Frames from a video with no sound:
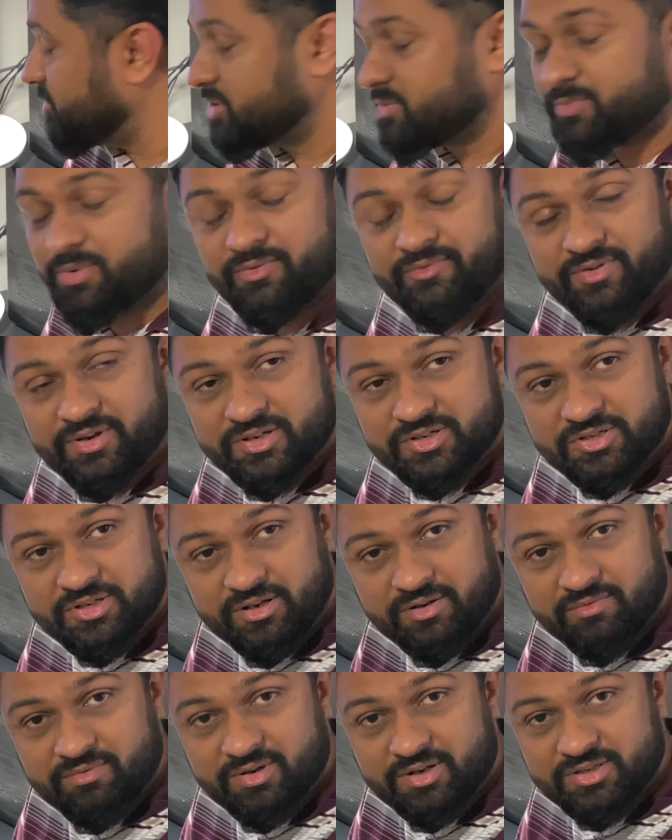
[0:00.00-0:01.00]
the
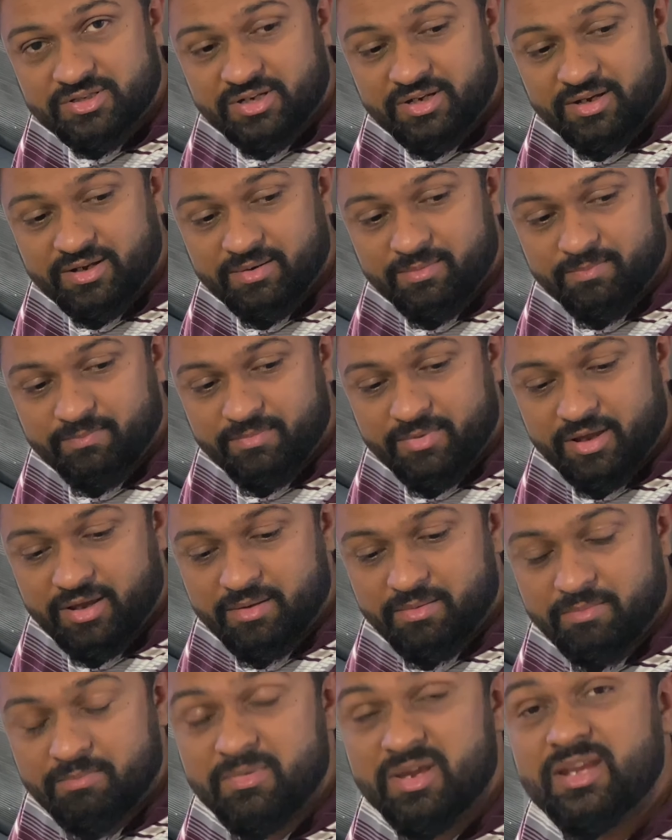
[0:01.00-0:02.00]
professional version,
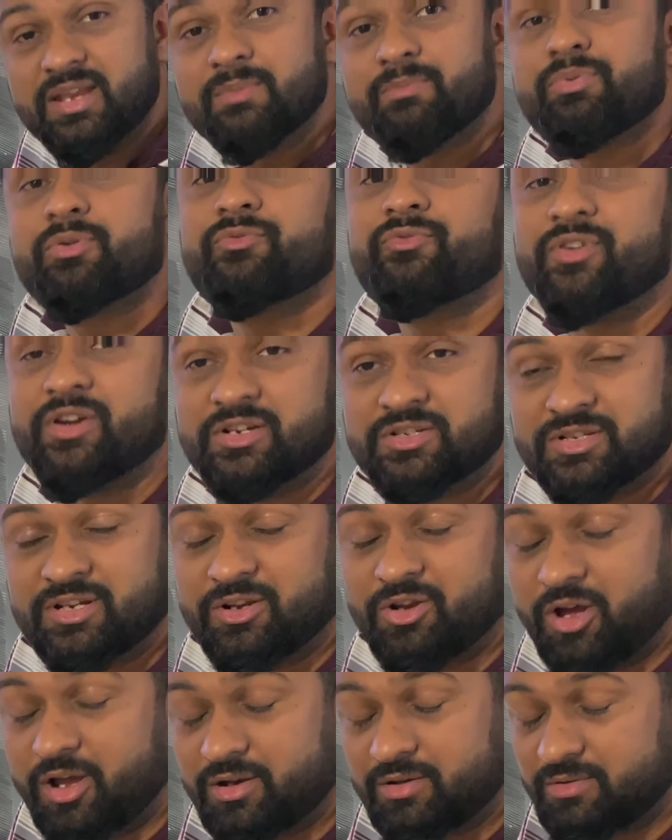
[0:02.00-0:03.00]
medium professional,
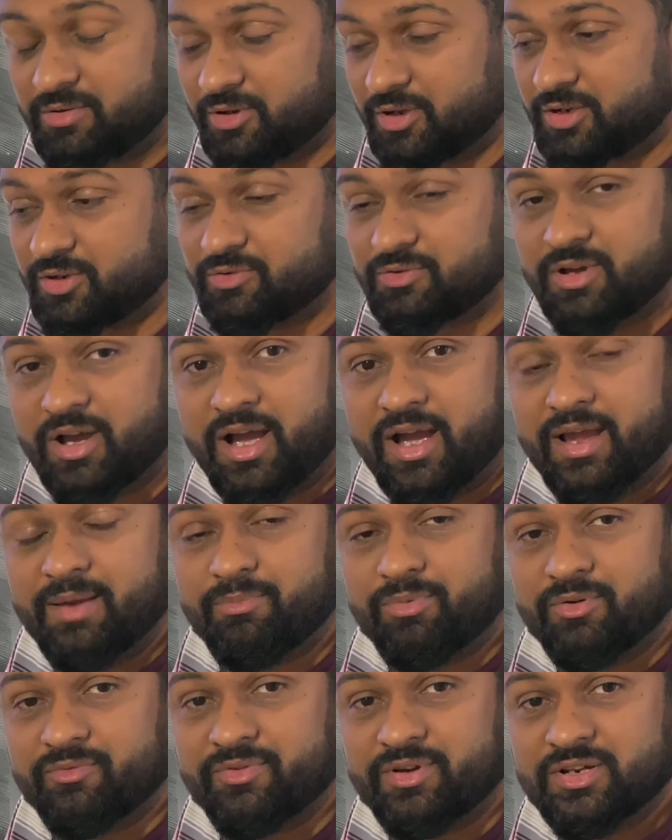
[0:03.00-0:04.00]
not to the high
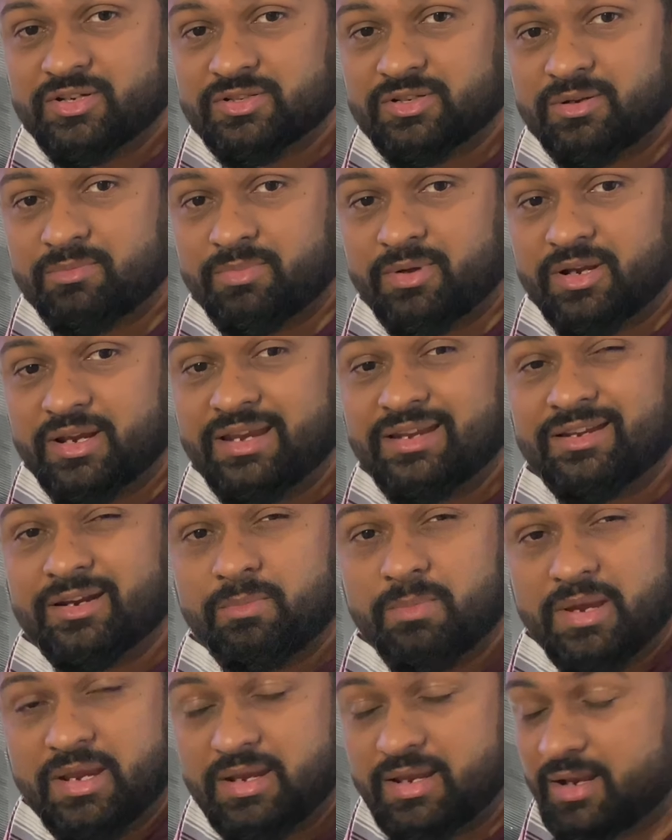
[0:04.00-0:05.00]
professional, but
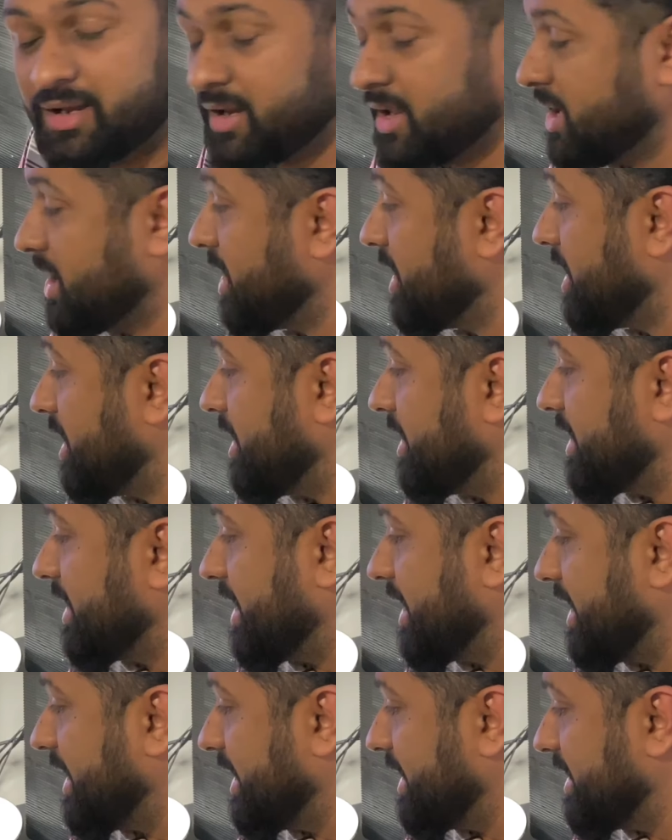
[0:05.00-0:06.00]
intermediate.
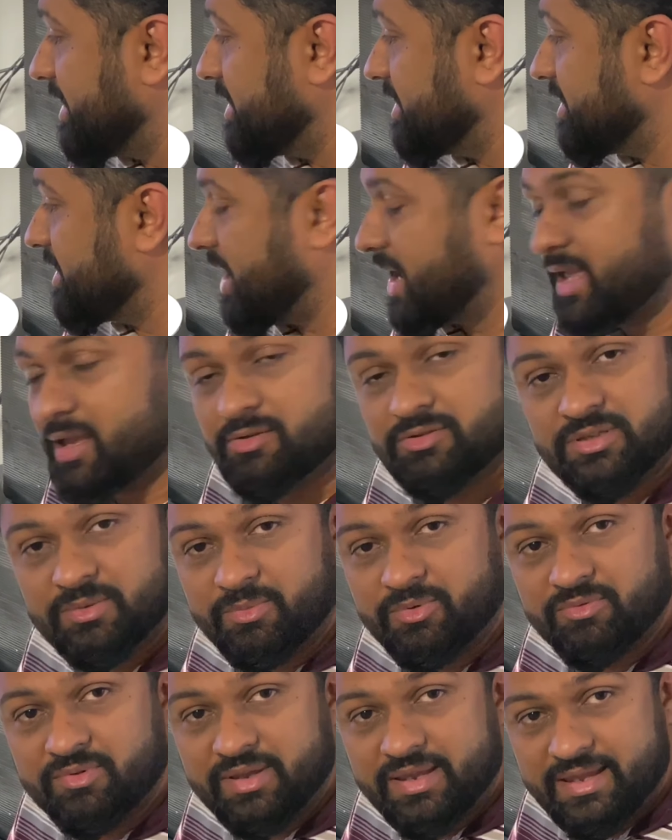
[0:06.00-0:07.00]
And I have some
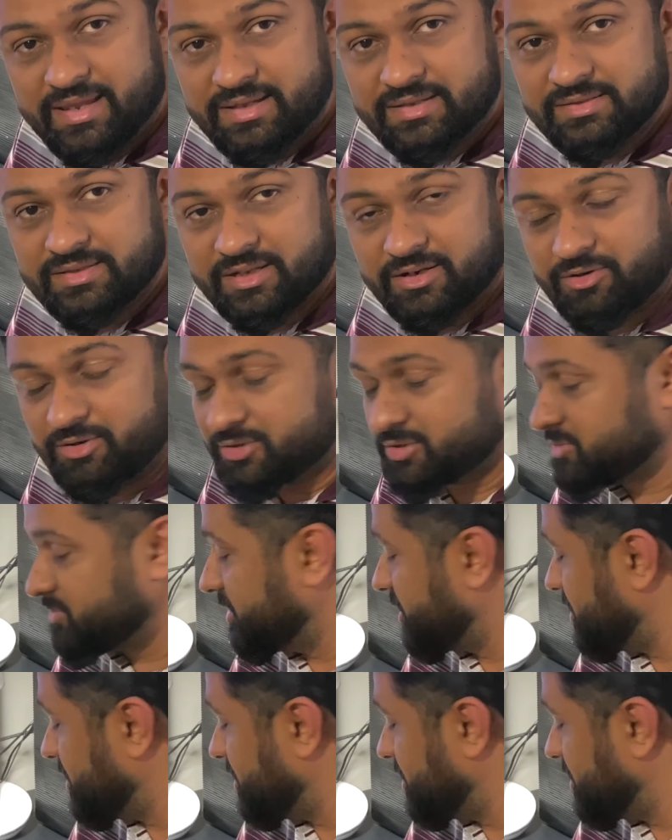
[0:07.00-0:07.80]
of the inks that also we're